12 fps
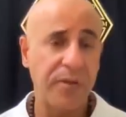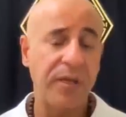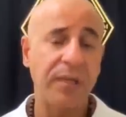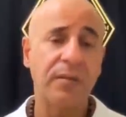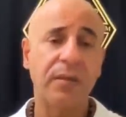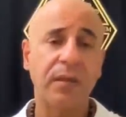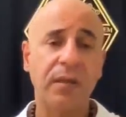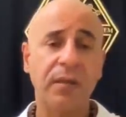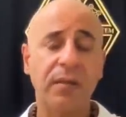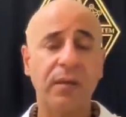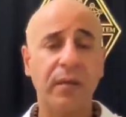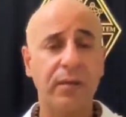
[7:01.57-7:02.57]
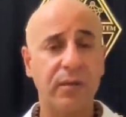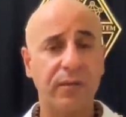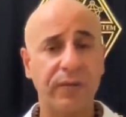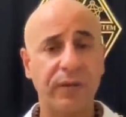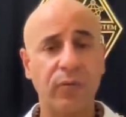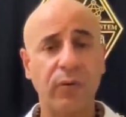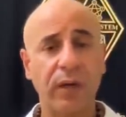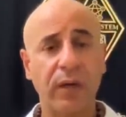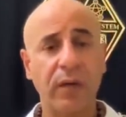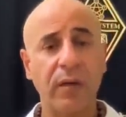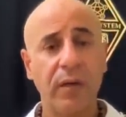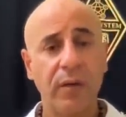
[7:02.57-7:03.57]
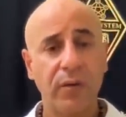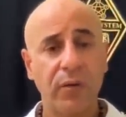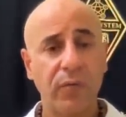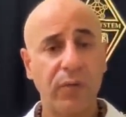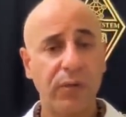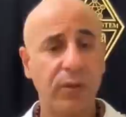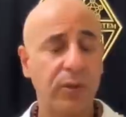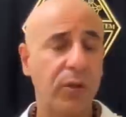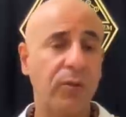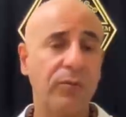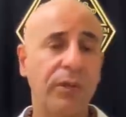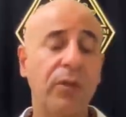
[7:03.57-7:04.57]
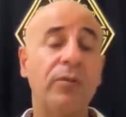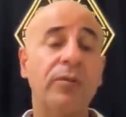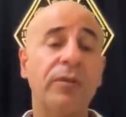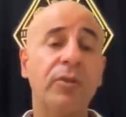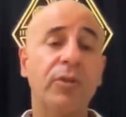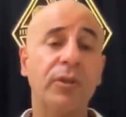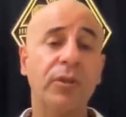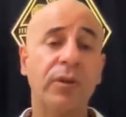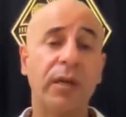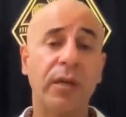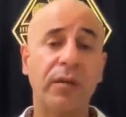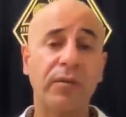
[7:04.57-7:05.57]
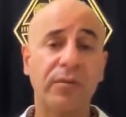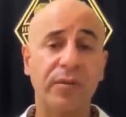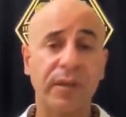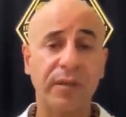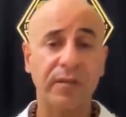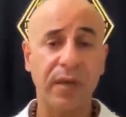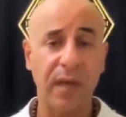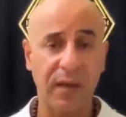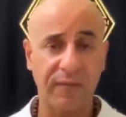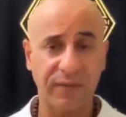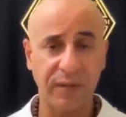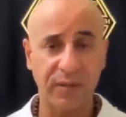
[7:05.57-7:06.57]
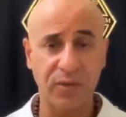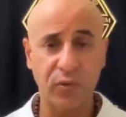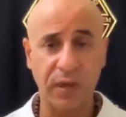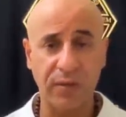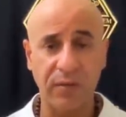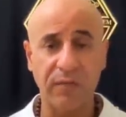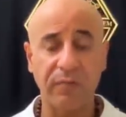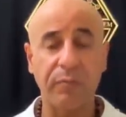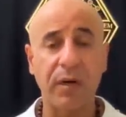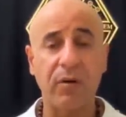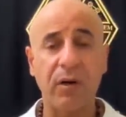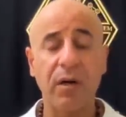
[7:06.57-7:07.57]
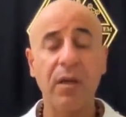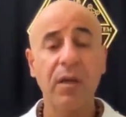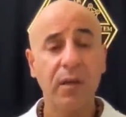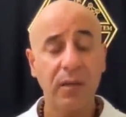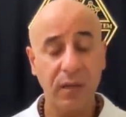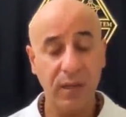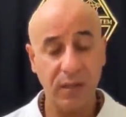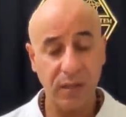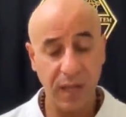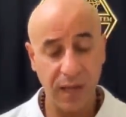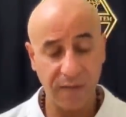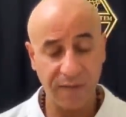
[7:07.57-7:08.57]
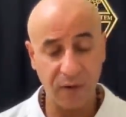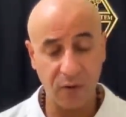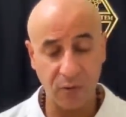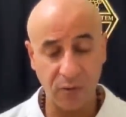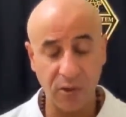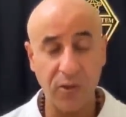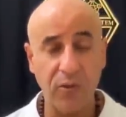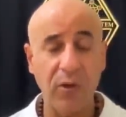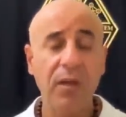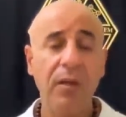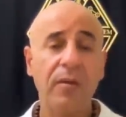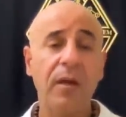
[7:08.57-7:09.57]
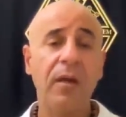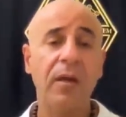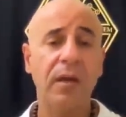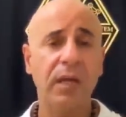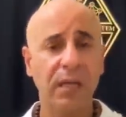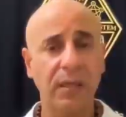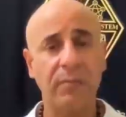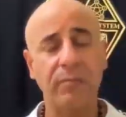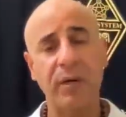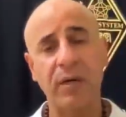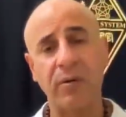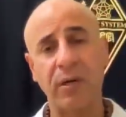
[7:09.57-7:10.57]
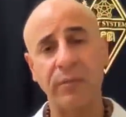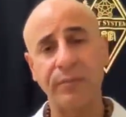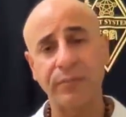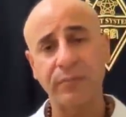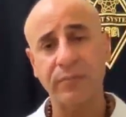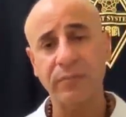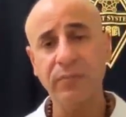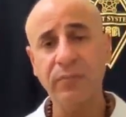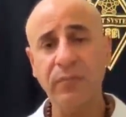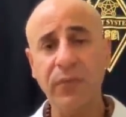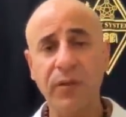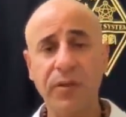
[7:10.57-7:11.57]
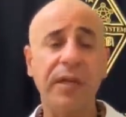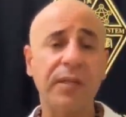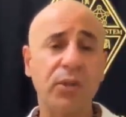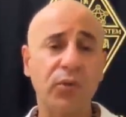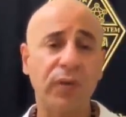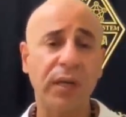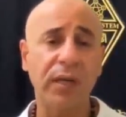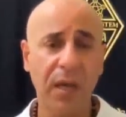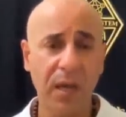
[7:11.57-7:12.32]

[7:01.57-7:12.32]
that in a different way, you will not only condition your hand that have destructive power, it have also a healing power. So that's why